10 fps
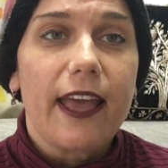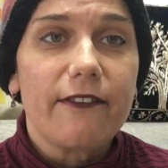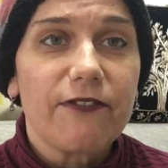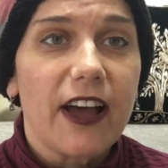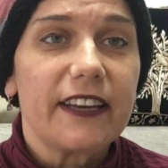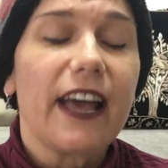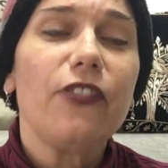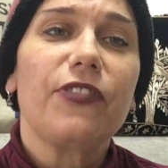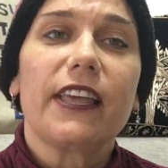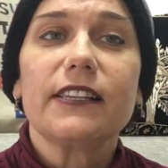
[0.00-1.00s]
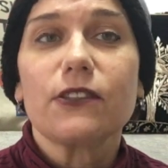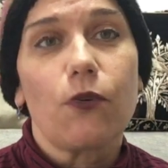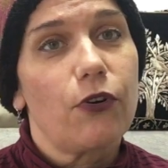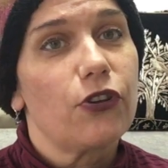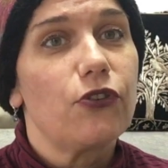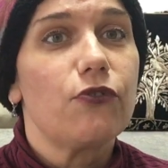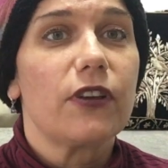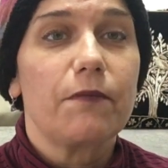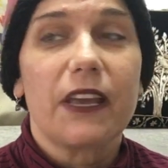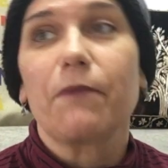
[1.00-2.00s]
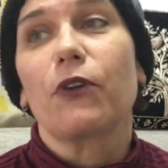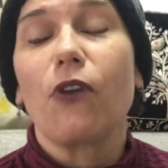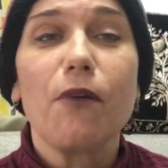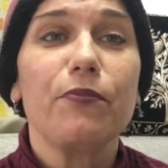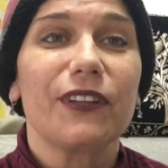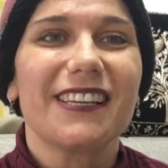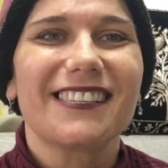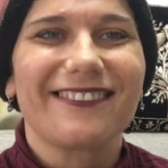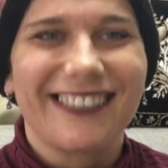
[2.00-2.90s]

and find out things, or you can become the Haram police,